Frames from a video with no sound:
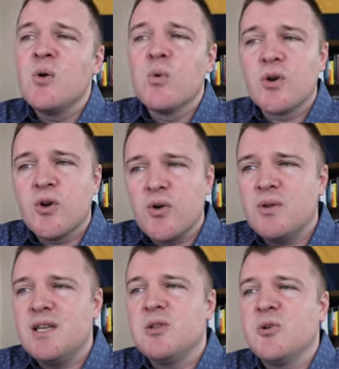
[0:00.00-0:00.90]
We're
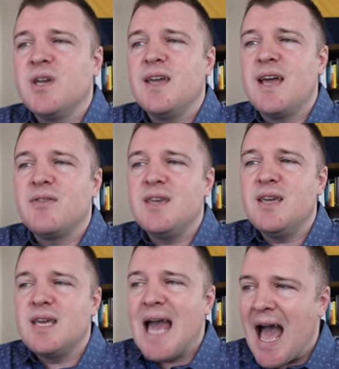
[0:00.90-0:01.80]
currently looking at
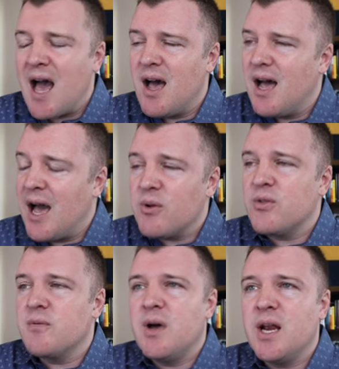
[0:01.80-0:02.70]
the uh, out
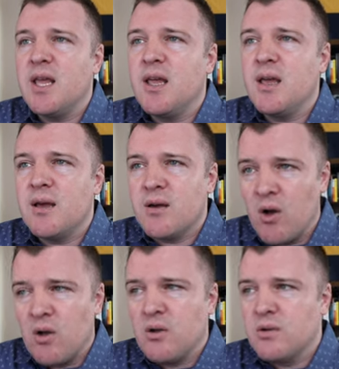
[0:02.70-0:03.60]
of the money
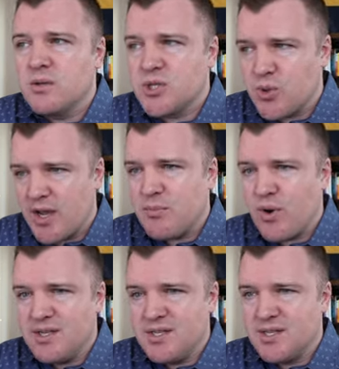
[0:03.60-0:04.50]
call strike
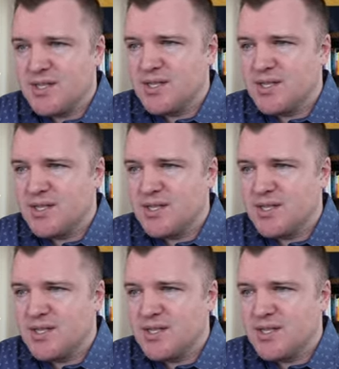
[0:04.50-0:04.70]
prices.